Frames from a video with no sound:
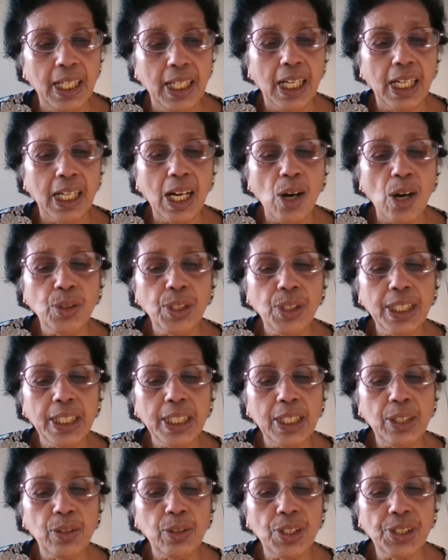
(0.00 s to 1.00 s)
Accounting
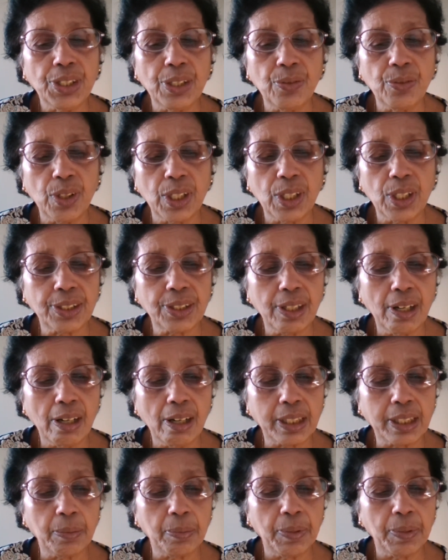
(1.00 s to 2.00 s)
equation for a
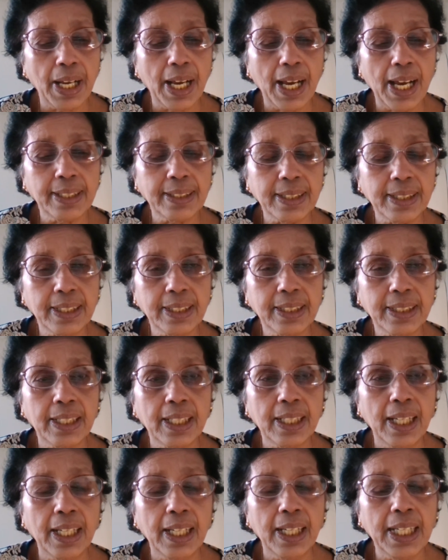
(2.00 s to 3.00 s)
startup. Assets
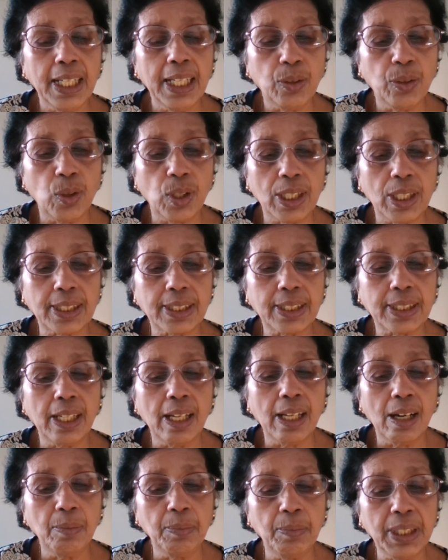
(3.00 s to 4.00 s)
equals
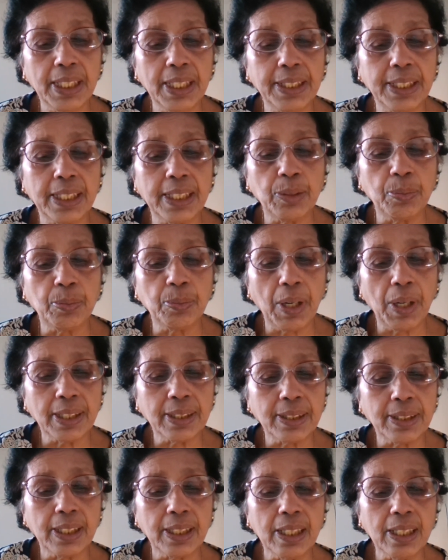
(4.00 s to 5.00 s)
liabilities
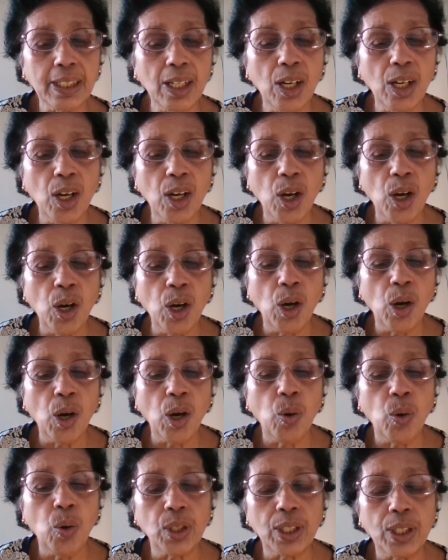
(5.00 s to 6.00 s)
plus the
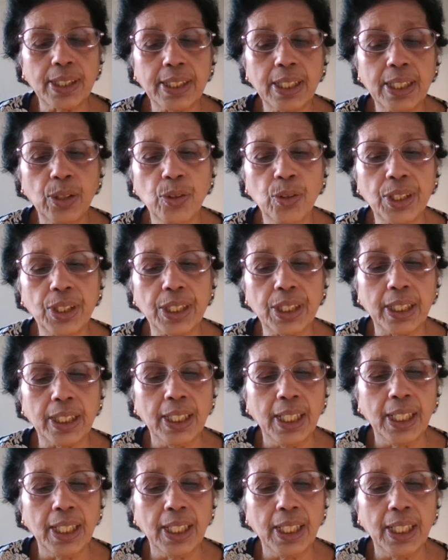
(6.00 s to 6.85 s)
owner's equity.